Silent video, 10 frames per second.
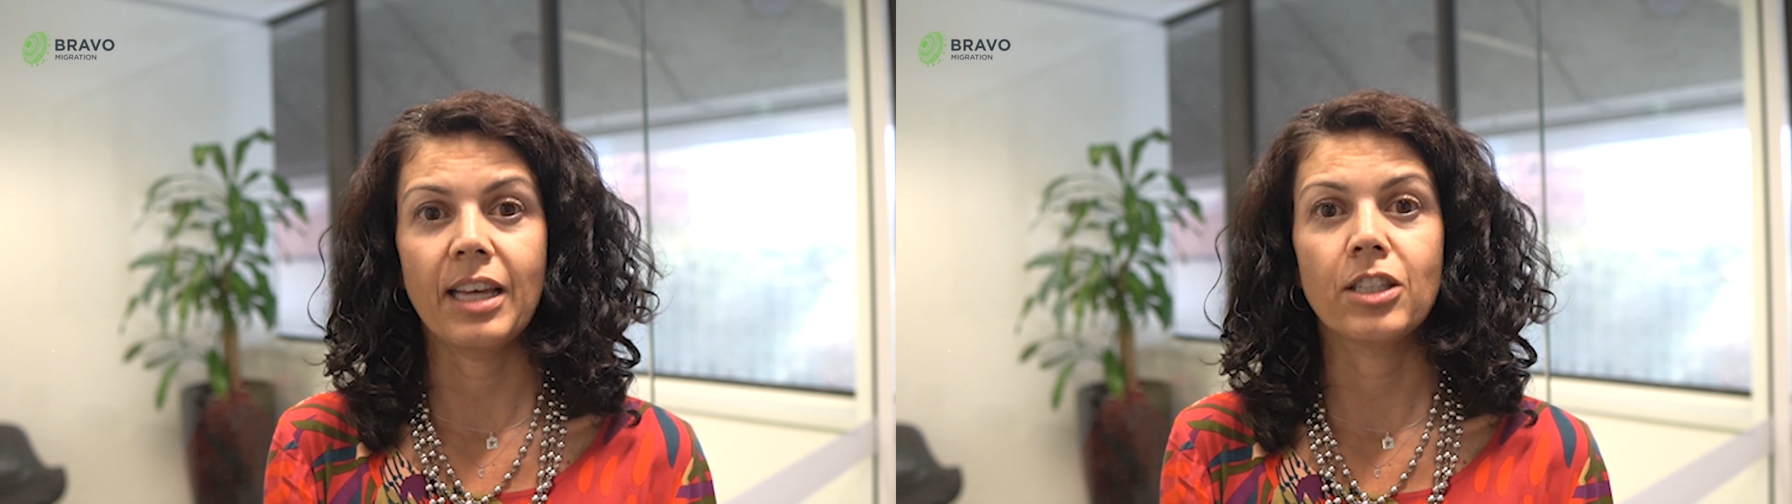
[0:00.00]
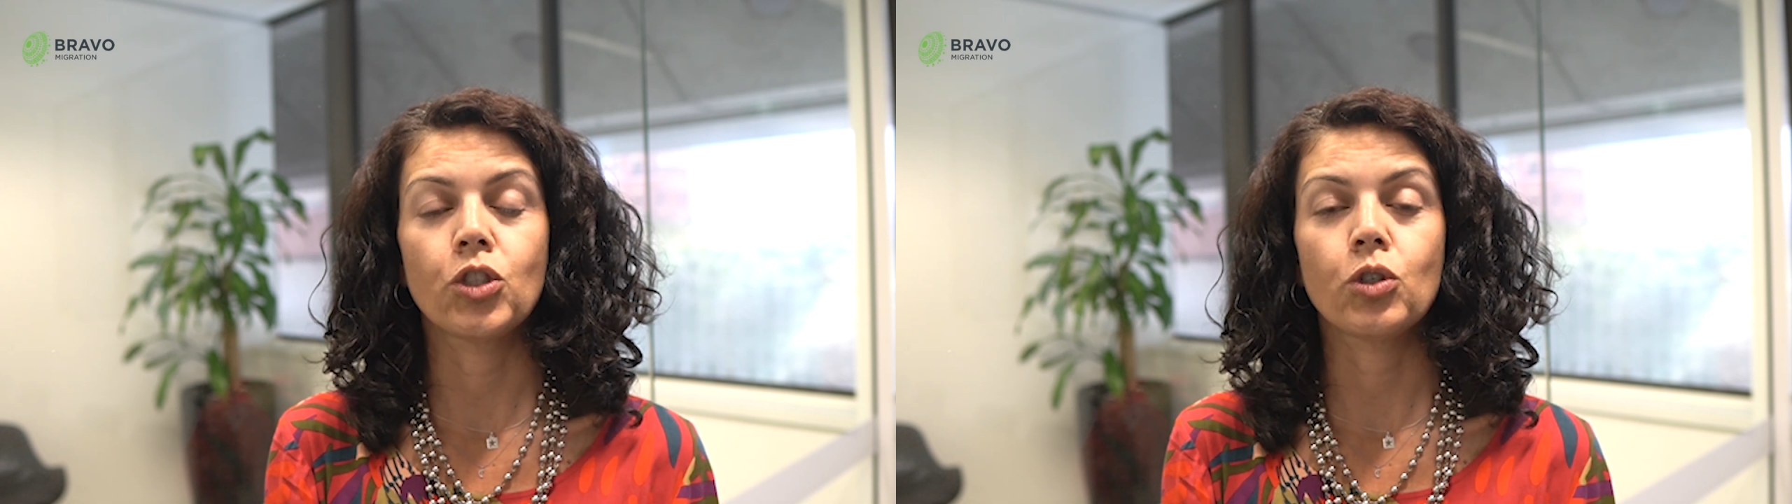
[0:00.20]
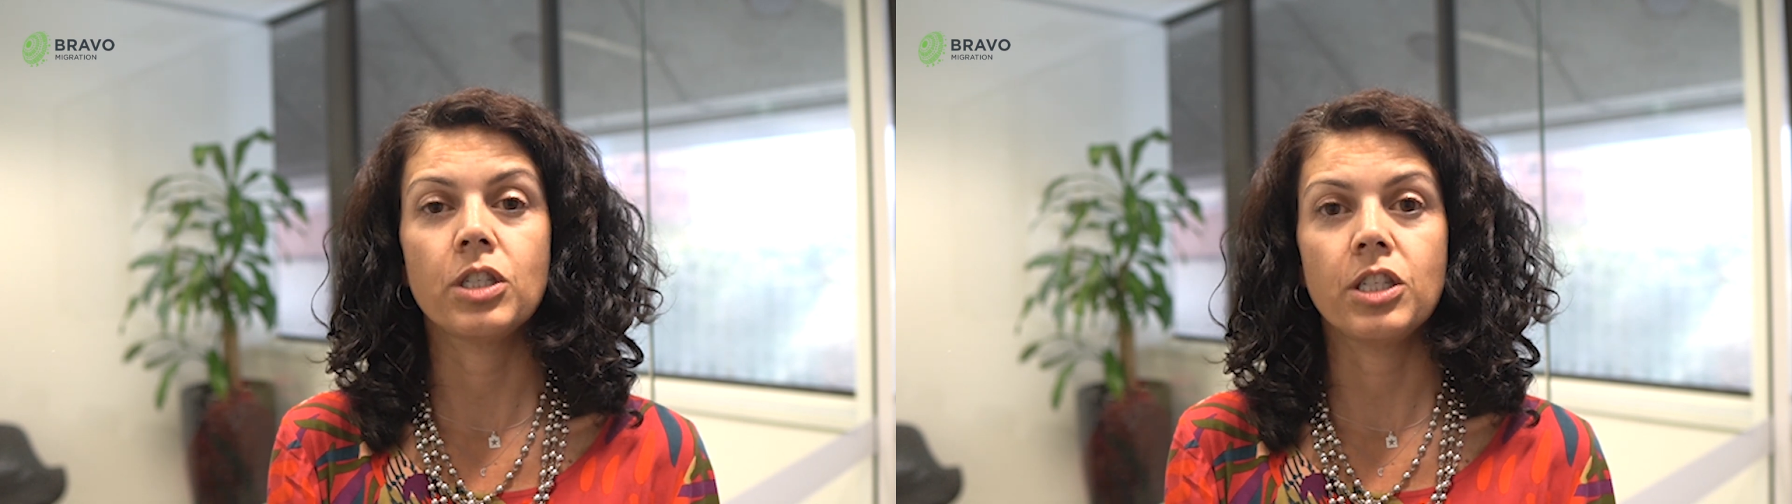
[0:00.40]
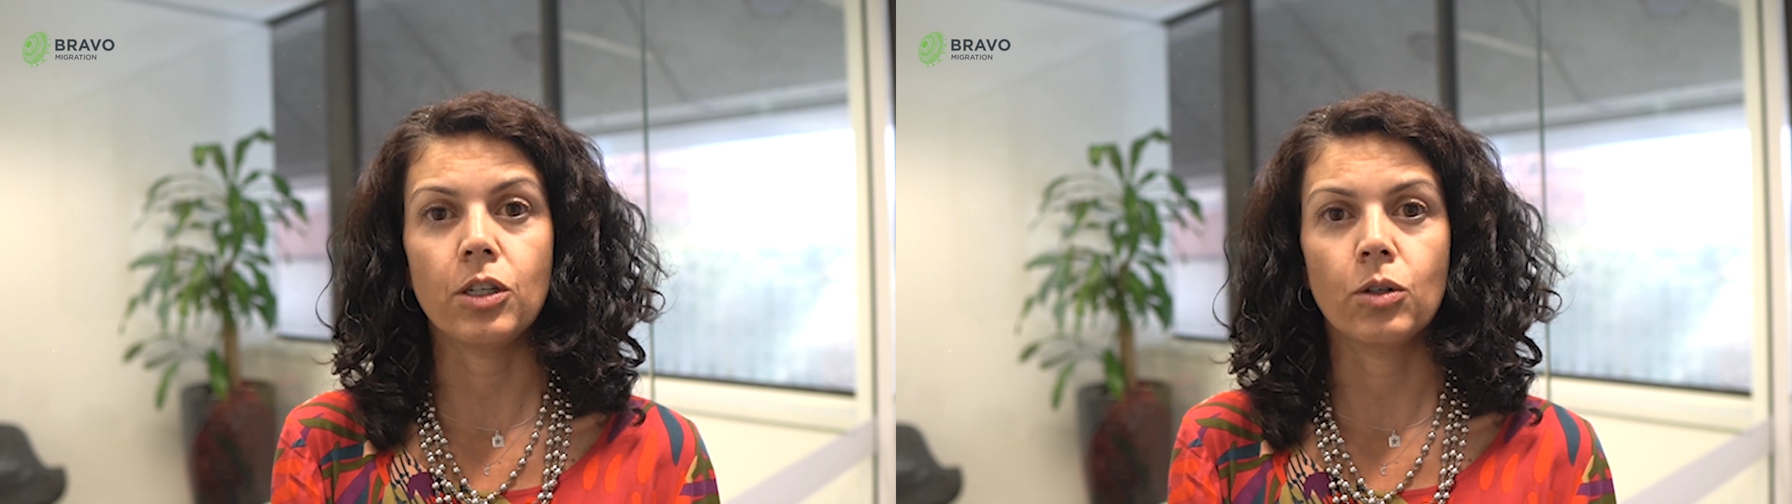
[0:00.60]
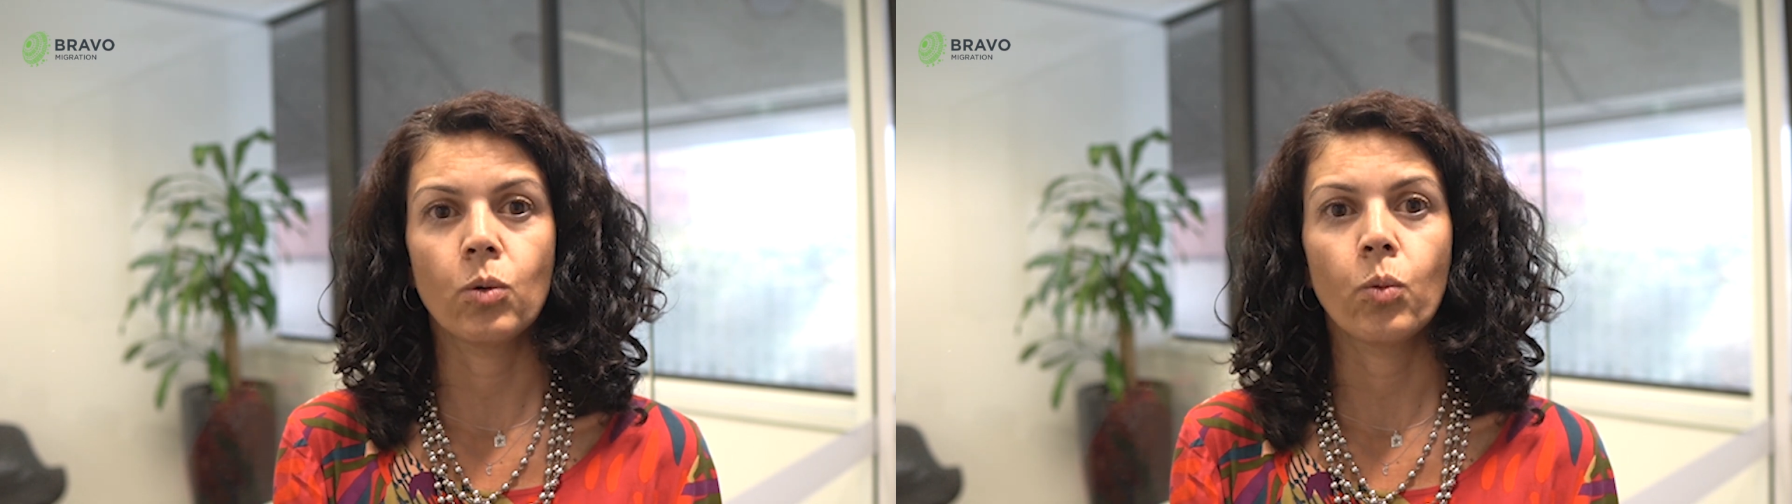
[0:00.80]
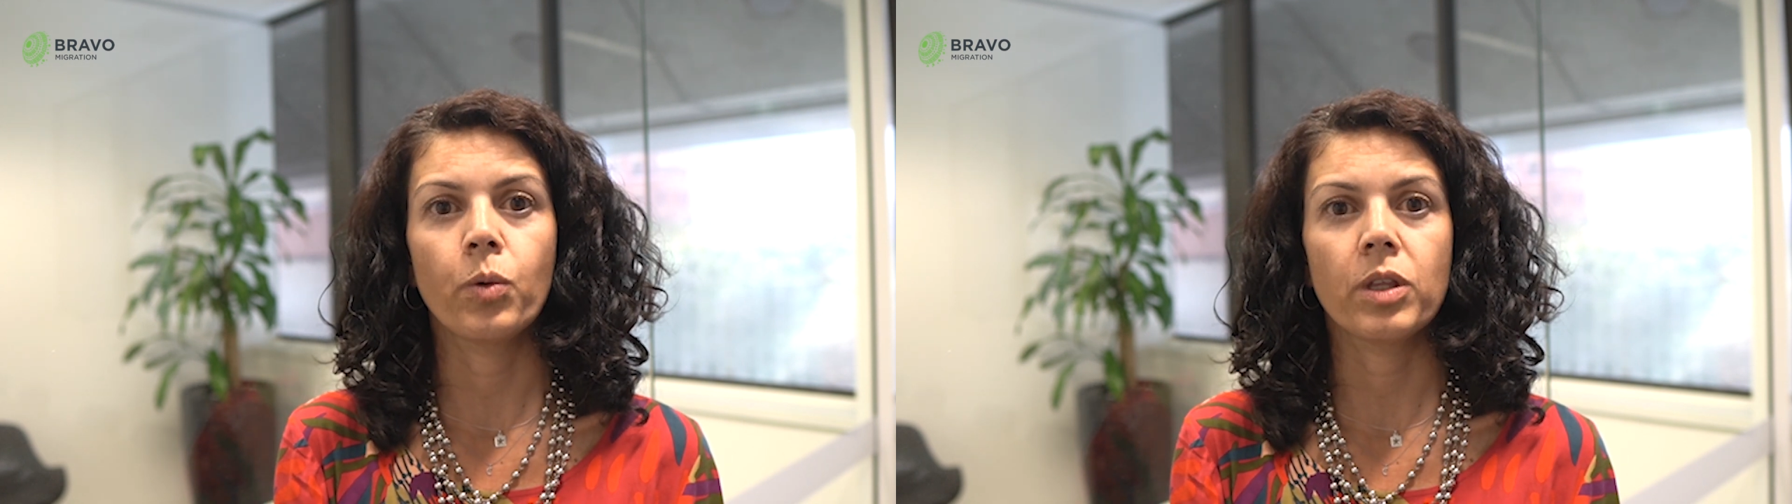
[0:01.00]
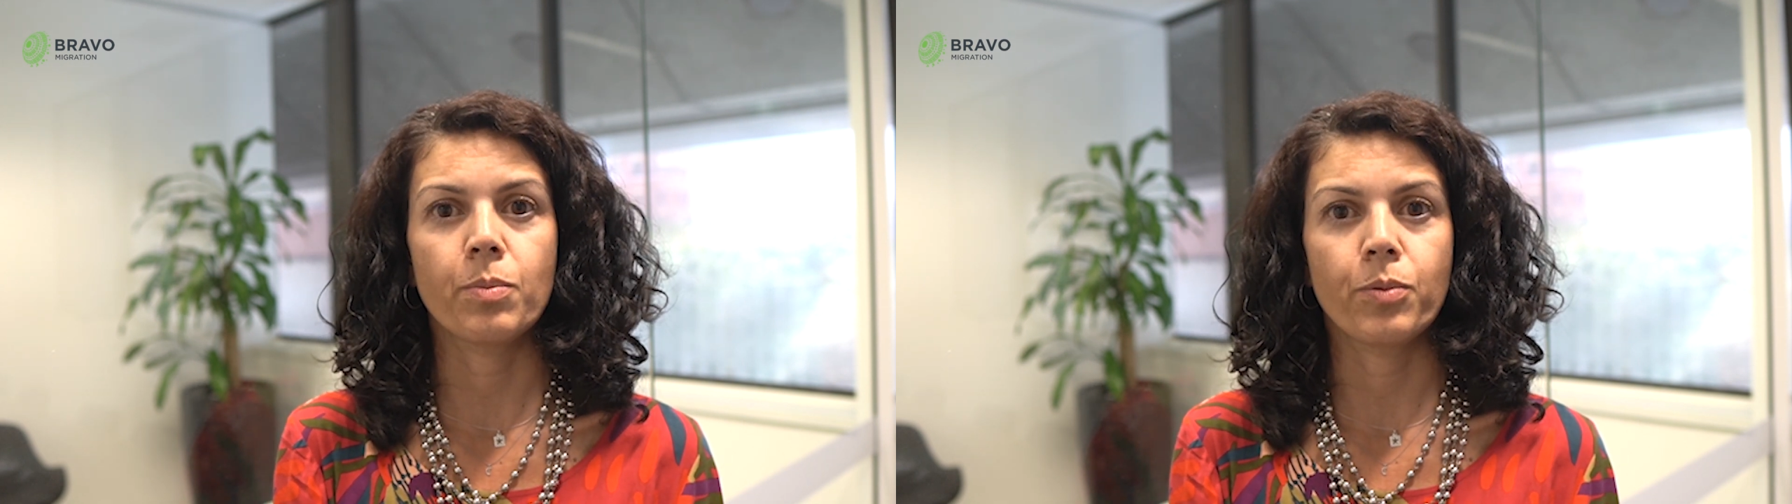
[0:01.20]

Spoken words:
and to deal with the